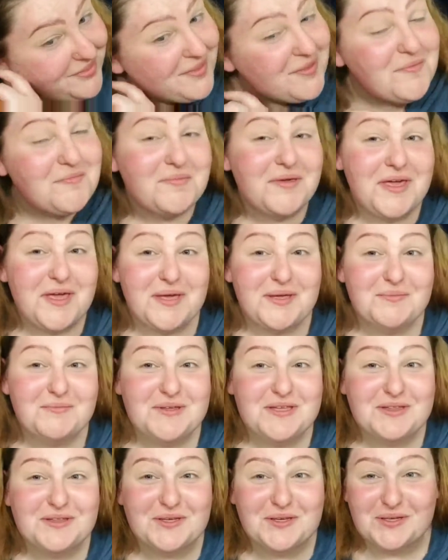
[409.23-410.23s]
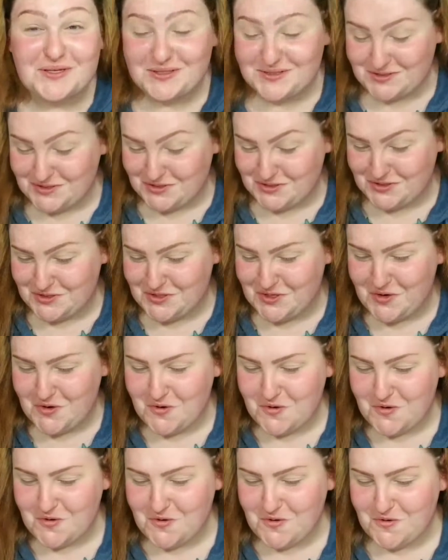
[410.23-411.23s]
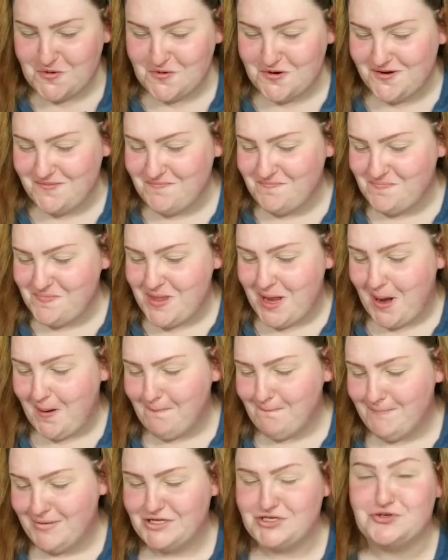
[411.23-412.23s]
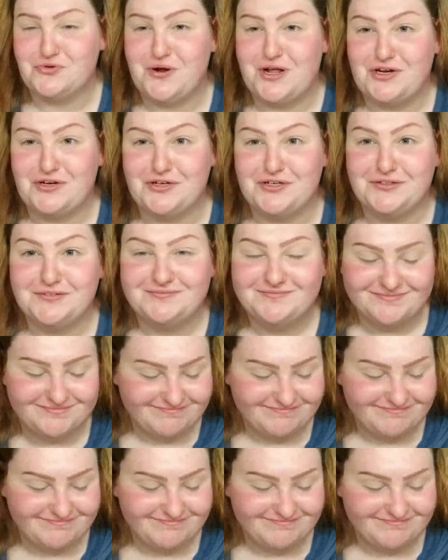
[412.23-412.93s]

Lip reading: That made me look so much redder.